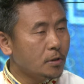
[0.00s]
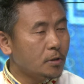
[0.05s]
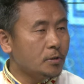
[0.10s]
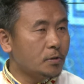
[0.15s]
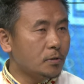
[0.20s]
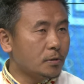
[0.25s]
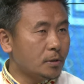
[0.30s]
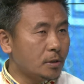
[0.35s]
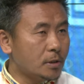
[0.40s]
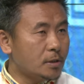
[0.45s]

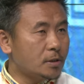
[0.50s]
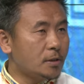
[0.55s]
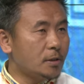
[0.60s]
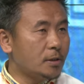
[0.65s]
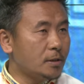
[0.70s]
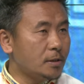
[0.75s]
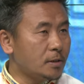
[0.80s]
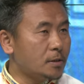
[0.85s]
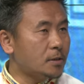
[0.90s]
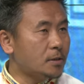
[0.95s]
So this
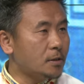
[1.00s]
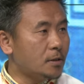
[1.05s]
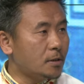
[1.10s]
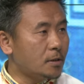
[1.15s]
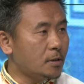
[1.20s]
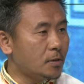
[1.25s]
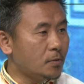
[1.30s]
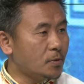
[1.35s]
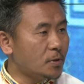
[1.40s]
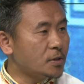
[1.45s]
list
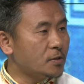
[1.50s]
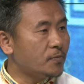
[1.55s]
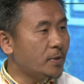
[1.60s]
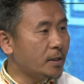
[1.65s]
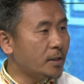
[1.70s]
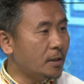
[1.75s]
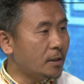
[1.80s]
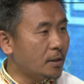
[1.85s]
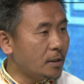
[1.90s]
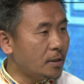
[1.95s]
was
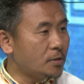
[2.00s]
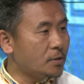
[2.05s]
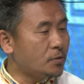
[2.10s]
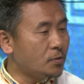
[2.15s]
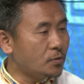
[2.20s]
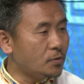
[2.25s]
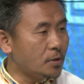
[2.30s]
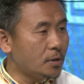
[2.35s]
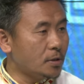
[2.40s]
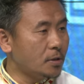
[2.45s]
finalized
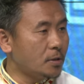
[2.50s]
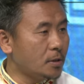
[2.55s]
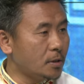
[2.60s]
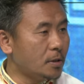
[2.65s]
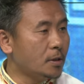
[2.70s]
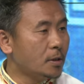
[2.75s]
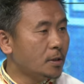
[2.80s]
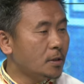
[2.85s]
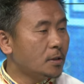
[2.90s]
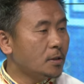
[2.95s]
during the
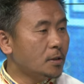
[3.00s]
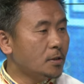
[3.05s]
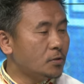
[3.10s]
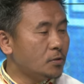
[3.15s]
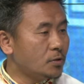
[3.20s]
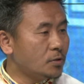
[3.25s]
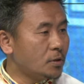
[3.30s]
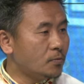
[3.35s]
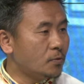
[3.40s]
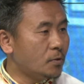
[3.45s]

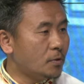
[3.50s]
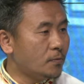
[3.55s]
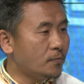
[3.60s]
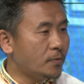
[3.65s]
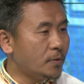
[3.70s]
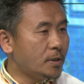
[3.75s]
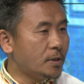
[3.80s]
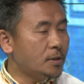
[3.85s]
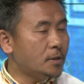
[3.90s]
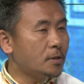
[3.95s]
consortium
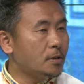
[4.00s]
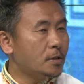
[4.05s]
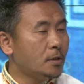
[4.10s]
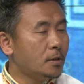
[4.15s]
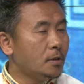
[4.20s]
conference